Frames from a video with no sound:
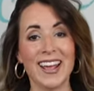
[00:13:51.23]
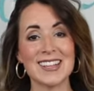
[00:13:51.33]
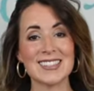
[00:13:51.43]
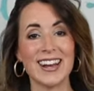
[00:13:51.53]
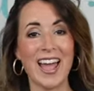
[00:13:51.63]

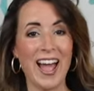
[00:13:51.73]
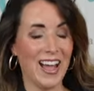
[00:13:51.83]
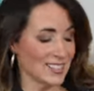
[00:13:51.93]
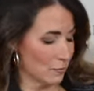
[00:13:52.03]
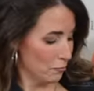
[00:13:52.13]
is it
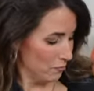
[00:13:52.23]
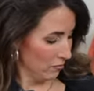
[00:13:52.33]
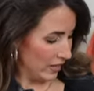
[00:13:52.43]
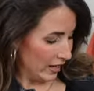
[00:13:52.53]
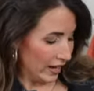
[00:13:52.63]
has
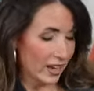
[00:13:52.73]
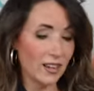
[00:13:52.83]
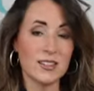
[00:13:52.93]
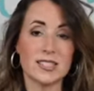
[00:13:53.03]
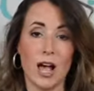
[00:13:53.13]
the
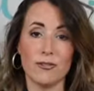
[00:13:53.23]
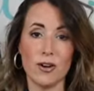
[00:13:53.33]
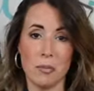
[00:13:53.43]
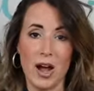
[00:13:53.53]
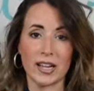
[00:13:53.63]
uh, cell
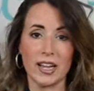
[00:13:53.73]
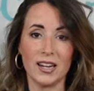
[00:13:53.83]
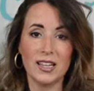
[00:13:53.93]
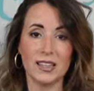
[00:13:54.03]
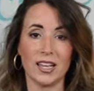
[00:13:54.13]
phone pocket,
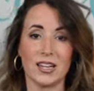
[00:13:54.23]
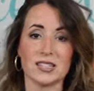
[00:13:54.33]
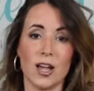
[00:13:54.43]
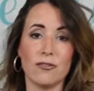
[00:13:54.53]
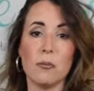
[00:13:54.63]
the
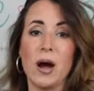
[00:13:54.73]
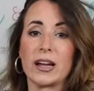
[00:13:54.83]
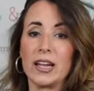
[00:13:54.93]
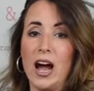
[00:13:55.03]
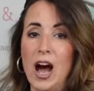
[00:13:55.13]
hidden cell phone
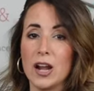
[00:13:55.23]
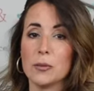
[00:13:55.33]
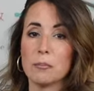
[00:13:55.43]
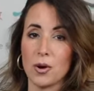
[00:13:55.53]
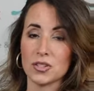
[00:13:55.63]
pocket
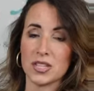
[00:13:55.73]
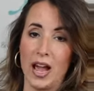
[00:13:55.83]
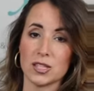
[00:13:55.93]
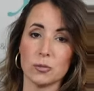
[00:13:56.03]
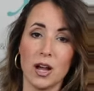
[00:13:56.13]
on both
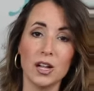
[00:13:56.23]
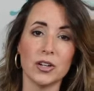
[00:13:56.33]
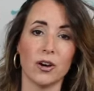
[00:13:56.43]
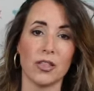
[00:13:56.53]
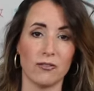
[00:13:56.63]
sides. We all
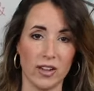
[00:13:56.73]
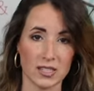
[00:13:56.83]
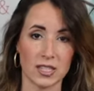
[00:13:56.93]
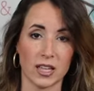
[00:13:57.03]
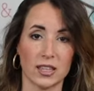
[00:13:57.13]
know that
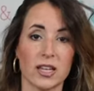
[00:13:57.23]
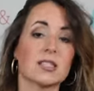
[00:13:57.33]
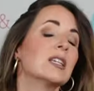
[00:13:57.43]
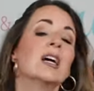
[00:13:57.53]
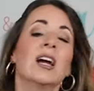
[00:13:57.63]
vests like
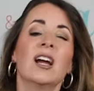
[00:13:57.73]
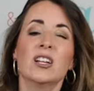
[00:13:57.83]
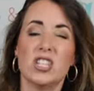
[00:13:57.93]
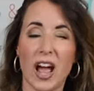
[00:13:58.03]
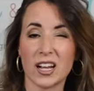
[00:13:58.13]
this,
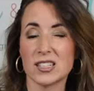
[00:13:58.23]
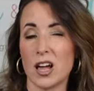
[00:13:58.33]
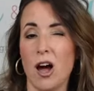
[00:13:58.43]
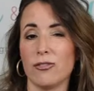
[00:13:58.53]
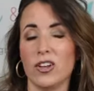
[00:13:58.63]
jackets
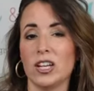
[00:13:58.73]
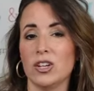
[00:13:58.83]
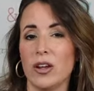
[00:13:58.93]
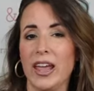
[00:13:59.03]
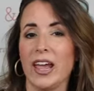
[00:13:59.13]
often
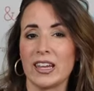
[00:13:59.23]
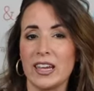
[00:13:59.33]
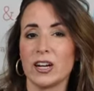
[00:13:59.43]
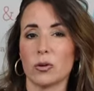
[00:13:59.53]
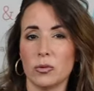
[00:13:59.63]
you can't
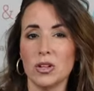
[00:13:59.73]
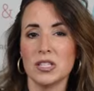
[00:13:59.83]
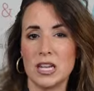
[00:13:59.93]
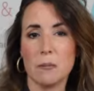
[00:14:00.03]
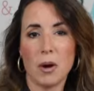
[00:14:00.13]
get a
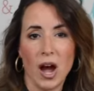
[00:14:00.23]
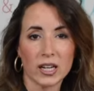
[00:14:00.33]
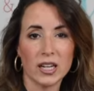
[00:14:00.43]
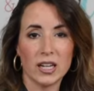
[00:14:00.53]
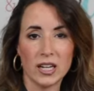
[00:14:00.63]
real deep
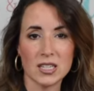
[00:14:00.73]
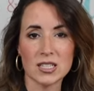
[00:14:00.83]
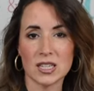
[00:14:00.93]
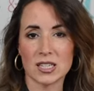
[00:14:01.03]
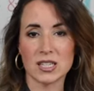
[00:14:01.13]
pocket
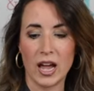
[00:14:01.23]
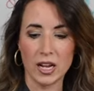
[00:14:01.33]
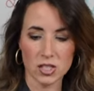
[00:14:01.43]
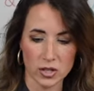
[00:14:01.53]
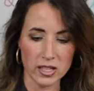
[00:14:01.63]
into the
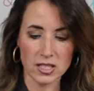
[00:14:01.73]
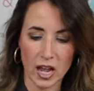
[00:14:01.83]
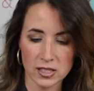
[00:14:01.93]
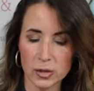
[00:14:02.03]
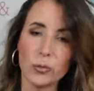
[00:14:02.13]
side, So that's
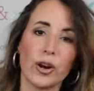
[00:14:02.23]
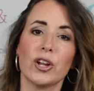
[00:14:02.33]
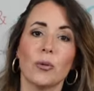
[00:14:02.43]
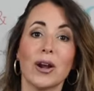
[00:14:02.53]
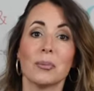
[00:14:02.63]
not somewhere
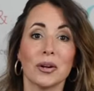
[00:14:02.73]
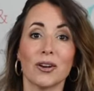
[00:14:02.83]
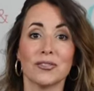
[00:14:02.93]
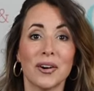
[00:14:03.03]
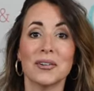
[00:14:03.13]
you want to put
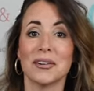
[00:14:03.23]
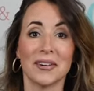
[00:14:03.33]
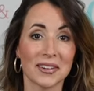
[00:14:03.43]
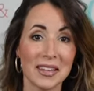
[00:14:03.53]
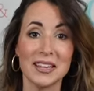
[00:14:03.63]
your phone or
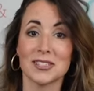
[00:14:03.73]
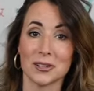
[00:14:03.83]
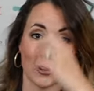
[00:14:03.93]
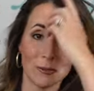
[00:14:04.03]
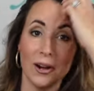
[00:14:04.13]
your keys
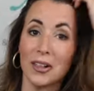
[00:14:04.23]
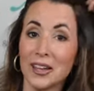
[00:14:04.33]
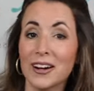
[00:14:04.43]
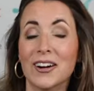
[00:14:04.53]
or your wallet